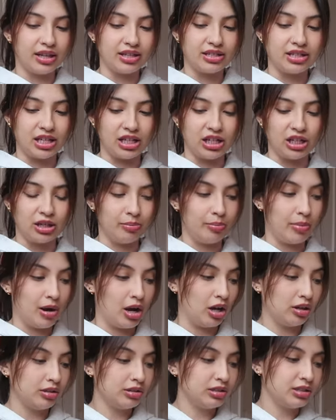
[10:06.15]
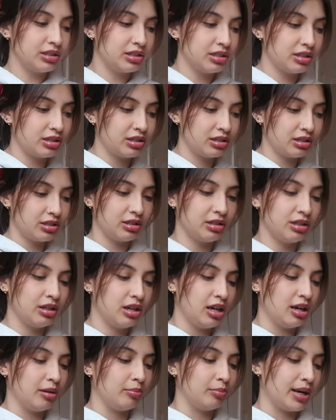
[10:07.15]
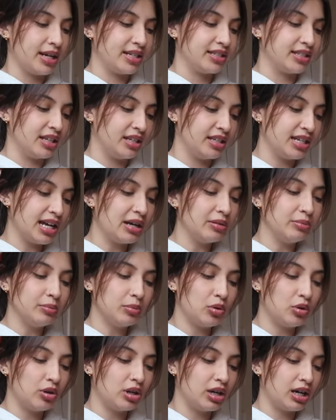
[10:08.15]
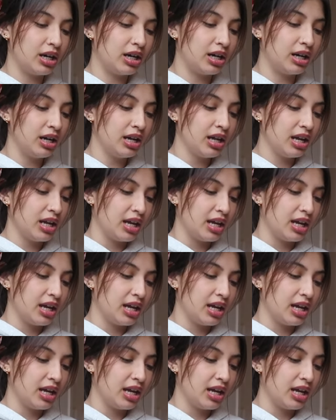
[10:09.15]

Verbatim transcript: that's in your box. Breaks it down more.